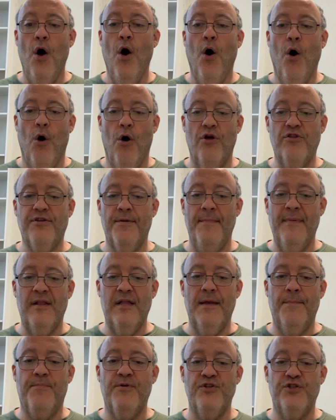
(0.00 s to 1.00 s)

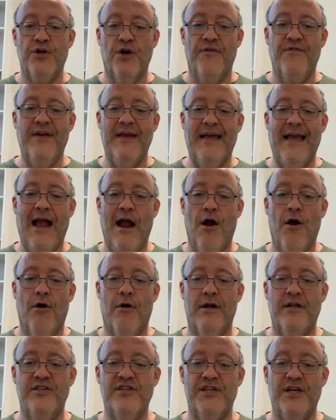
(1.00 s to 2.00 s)
Ultimately, preserving
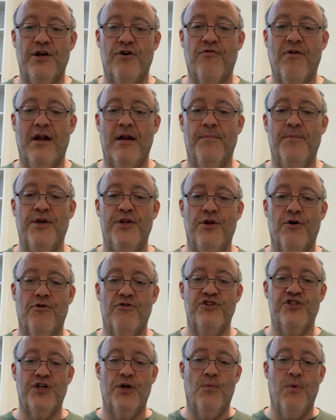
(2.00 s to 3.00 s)
carrots' incredibly
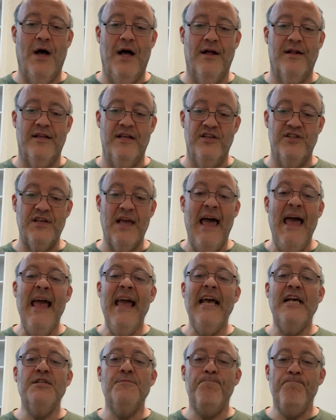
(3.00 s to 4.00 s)
nourishing qualities
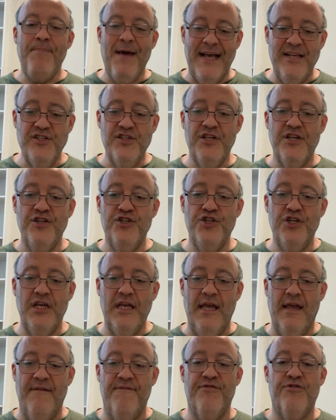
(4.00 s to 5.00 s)
is best
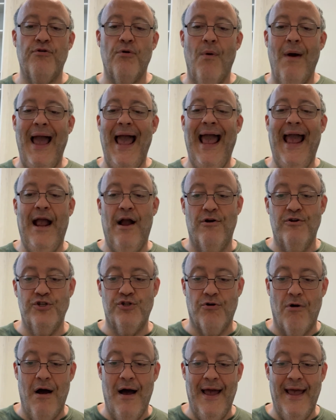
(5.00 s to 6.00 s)
achieved through air
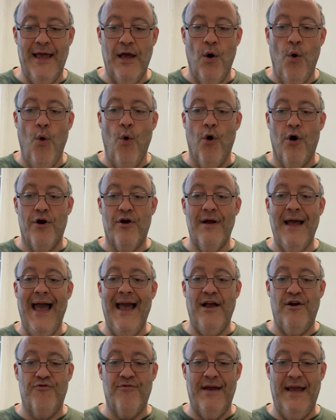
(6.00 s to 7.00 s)
drying
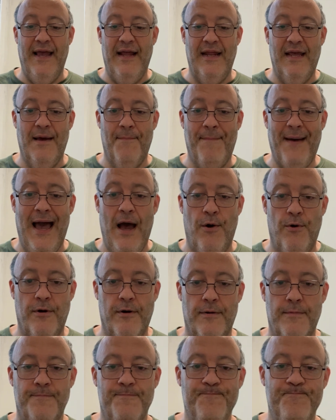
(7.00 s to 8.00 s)
and creating a powder.
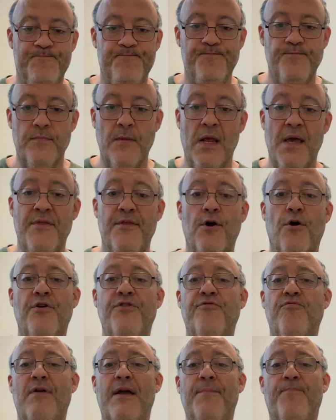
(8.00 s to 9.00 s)
There are
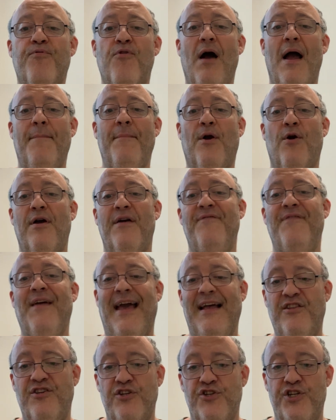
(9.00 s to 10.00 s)
3 primary
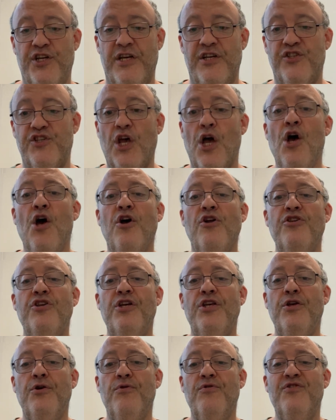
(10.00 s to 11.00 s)
advantages to
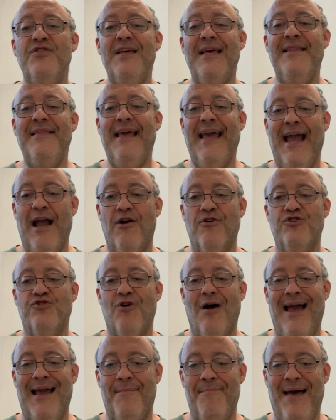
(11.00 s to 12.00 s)
using the air
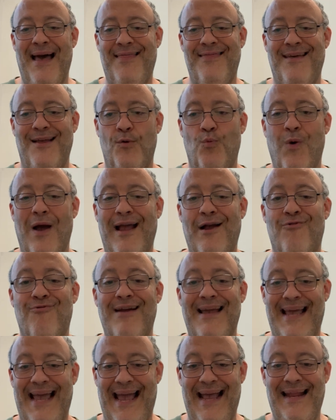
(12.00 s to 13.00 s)
drying method when
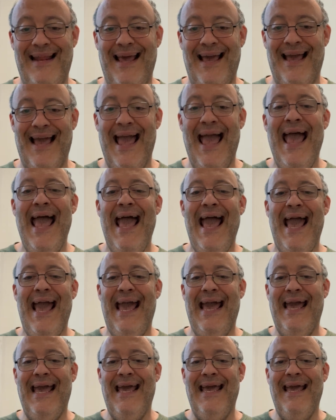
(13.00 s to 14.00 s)
creating
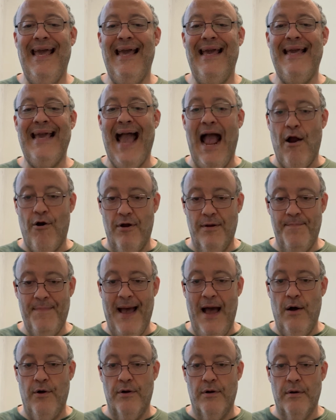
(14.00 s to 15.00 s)
a carrot
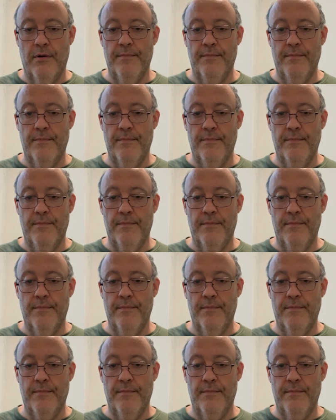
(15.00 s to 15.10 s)
powder.